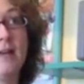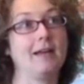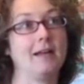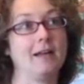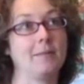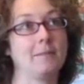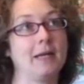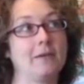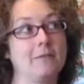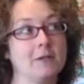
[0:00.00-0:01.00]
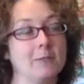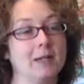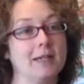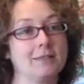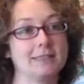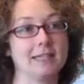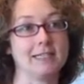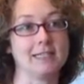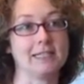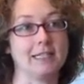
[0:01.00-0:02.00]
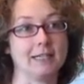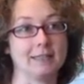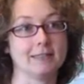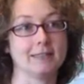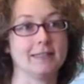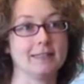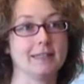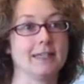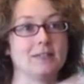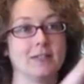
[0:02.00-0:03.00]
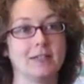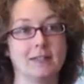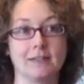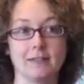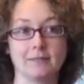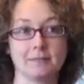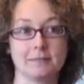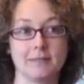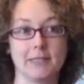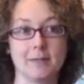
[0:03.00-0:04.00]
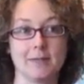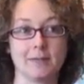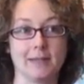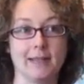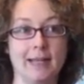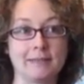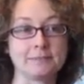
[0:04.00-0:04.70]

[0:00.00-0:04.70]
my first market was last year, so I guess I had joined in the year before that,